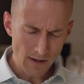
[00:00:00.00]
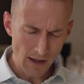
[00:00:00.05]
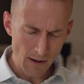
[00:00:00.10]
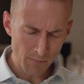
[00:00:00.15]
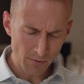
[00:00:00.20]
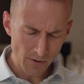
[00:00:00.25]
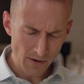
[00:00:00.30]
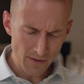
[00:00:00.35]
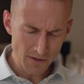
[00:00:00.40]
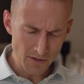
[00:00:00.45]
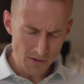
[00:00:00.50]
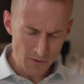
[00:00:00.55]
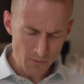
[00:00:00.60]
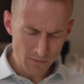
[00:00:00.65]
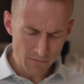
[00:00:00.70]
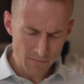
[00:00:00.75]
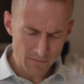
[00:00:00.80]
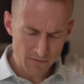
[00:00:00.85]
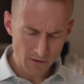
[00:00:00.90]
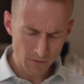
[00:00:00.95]
I pray that you
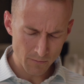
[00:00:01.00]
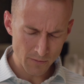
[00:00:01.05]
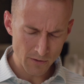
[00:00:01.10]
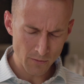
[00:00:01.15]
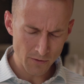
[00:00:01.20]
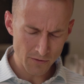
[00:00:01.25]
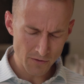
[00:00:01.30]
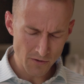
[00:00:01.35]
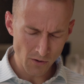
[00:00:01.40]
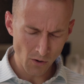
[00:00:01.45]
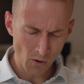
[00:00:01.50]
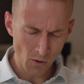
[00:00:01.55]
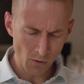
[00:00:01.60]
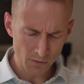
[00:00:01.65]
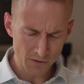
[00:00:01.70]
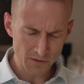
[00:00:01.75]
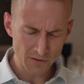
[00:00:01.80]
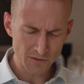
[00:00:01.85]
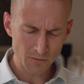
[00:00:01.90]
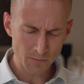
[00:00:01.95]
would fill me with your
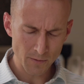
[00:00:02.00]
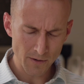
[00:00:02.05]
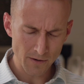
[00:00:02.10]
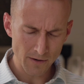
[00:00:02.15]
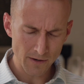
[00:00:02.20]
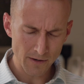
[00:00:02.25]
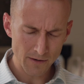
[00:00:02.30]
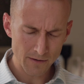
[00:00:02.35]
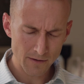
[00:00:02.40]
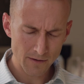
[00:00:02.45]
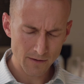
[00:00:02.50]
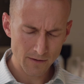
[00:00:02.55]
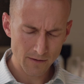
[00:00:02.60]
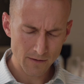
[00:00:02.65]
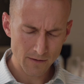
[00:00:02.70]
Holy Spirit